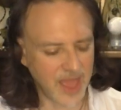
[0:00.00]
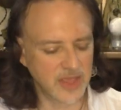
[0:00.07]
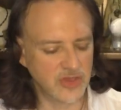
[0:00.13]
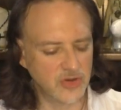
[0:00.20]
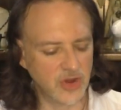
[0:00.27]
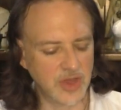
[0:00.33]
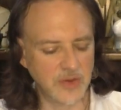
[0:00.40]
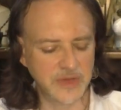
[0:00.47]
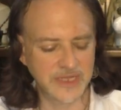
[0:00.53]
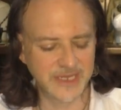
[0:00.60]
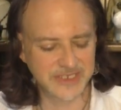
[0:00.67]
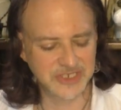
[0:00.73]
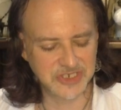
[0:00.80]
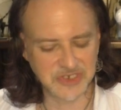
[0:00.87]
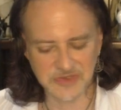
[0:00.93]
You know how I
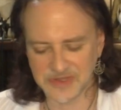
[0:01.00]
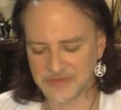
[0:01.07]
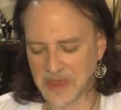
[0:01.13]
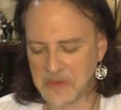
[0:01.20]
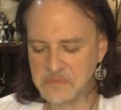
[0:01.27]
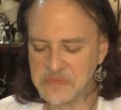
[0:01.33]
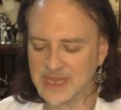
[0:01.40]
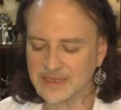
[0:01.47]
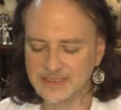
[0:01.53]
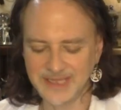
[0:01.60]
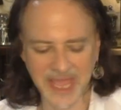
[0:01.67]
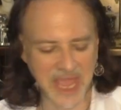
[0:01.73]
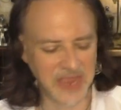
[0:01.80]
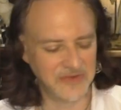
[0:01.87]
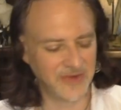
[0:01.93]
like to do a middle
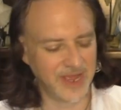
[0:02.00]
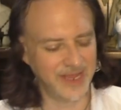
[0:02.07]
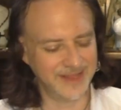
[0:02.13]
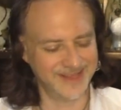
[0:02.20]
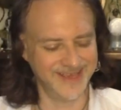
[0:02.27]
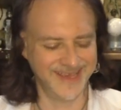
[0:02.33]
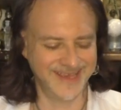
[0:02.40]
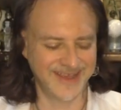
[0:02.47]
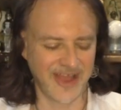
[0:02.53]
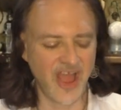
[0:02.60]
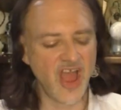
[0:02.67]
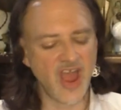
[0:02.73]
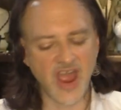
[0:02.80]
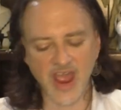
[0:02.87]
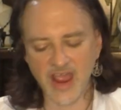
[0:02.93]
lane, right? Like
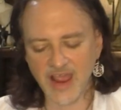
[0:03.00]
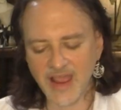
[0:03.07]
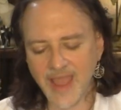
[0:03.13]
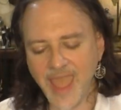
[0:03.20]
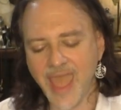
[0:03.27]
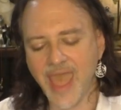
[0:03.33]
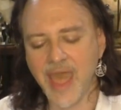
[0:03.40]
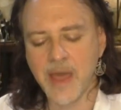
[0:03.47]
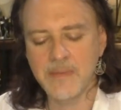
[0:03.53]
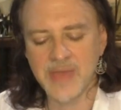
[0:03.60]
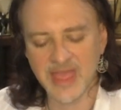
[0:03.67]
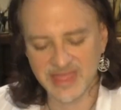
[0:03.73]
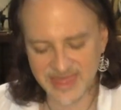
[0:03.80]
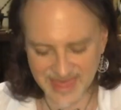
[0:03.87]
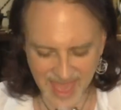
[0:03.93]
her, him,
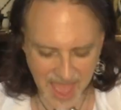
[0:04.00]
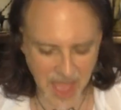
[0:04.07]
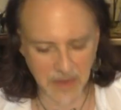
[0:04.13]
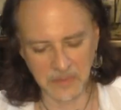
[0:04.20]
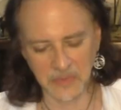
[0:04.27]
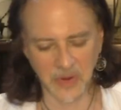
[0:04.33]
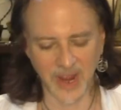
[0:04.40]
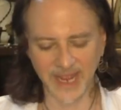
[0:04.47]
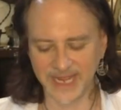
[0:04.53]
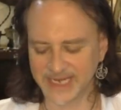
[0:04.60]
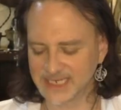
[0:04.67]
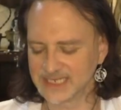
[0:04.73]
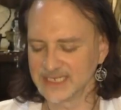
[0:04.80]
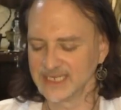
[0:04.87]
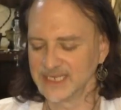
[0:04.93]
and them,
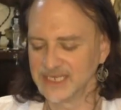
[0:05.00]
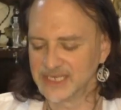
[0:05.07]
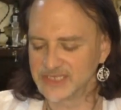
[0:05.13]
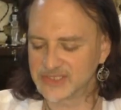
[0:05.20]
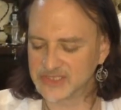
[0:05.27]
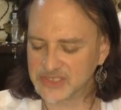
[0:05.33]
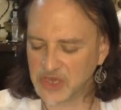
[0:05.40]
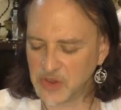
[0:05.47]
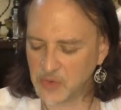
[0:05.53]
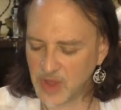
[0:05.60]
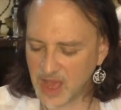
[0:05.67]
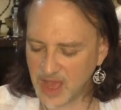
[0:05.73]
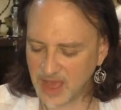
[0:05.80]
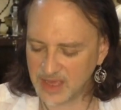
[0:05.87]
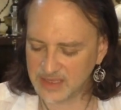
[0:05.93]
right?
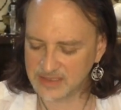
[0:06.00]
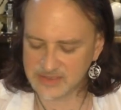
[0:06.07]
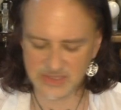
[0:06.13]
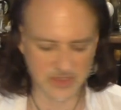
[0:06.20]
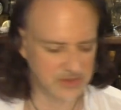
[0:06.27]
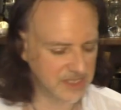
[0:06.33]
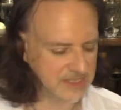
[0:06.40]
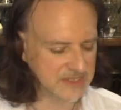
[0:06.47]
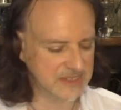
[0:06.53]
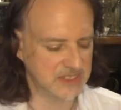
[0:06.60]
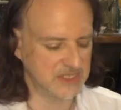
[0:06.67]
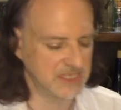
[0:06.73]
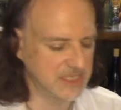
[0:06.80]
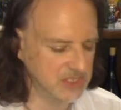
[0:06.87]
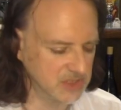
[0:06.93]
So so let's
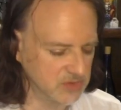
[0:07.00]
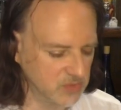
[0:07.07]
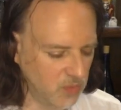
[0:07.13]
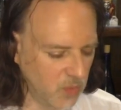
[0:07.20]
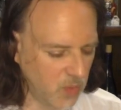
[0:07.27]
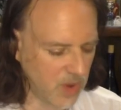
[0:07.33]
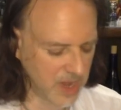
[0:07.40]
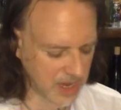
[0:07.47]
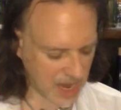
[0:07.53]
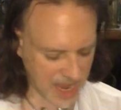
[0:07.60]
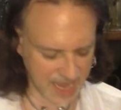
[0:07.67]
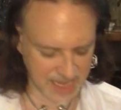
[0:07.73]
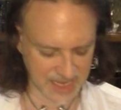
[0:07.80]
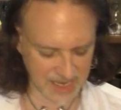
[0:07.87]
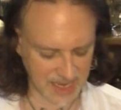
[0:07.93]
see what
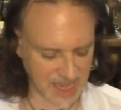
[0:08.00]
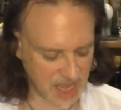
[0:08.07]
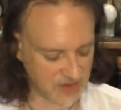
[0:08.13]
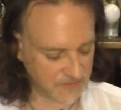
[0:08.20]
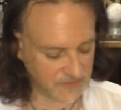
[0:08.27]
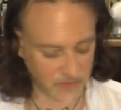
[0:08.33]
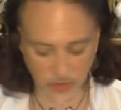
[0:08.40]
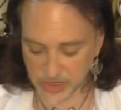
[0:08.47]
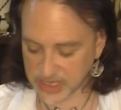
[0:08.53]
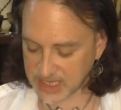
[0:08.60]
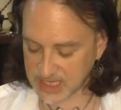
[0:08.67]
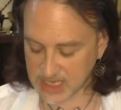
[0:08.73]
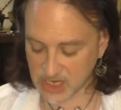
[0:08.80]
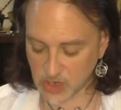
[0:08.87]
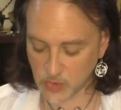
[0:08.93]
I can get for you
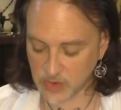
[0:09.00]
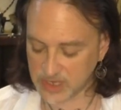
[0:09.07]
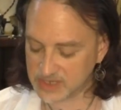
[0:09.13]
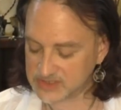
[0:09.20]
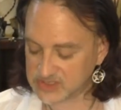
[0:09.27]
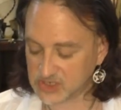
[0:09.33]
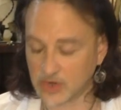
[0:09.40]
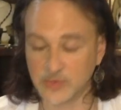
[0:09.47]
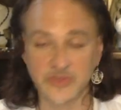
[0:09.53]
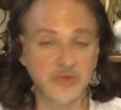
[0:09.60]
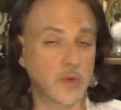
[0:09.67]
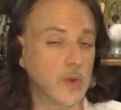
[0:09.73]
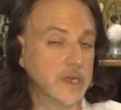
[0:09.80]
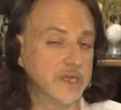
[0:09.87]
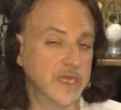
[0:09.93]
here. We're going to start
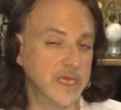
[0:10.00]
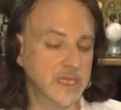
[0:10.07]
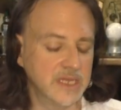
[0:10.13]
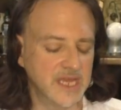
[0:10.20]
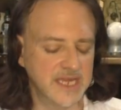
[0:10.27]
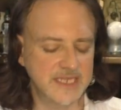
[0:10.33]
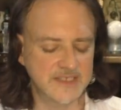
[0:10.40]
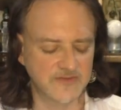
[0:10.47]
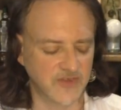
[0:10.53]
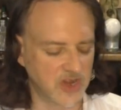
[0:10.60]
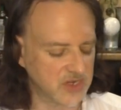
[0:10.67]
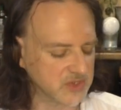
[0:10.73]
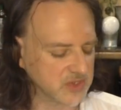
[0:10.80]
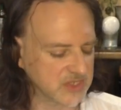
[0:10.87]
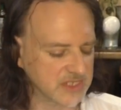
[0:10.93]
with Kuan Yin, ladies
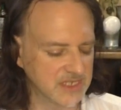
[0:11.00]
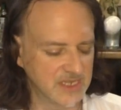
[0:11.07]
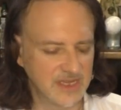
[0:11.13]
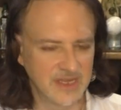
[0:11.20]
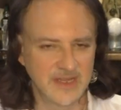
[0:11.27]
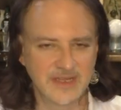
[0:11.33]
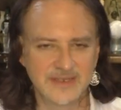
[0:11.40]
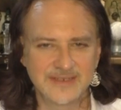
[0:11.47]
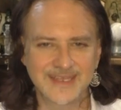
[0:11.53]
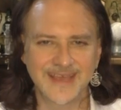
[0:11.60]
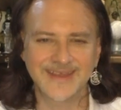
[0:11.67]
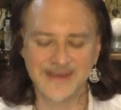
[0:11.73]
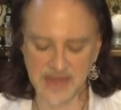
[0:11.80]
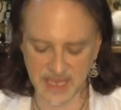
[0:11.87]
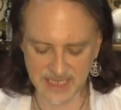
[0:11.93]
first.
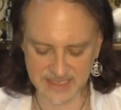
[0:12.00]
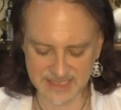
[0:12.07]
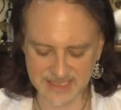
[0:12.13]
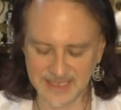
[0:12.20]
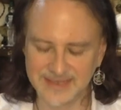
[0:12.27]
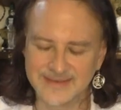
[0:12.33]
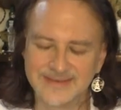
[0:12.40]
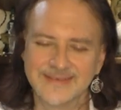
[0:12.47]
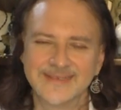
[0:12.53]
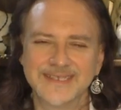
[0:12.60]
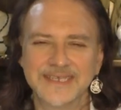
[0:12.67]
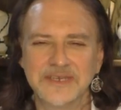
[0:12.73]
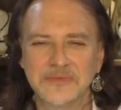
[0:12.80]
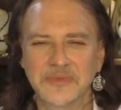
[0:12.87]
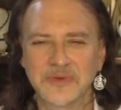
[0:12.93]
Take a nice
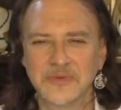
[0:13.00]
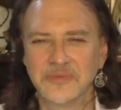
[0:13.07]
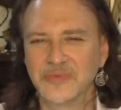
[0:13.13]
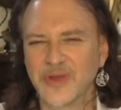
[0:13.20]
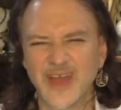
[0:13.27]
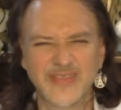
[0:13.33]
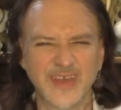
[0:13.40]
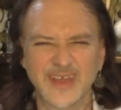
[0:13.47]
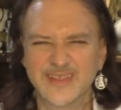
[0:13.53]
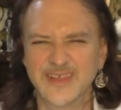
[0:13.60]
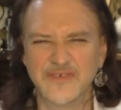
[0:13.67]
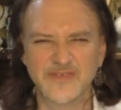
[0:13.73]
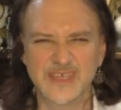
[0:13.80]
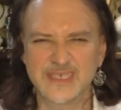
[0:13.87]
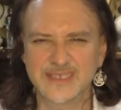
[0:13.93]
deep breath. I
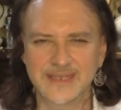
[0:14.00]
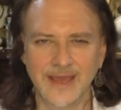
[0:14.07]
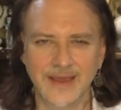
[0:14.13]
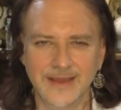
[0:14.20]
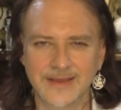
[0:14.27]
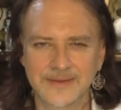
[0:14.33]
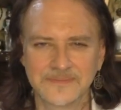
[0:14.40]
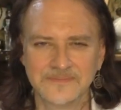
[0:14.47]
love this deck.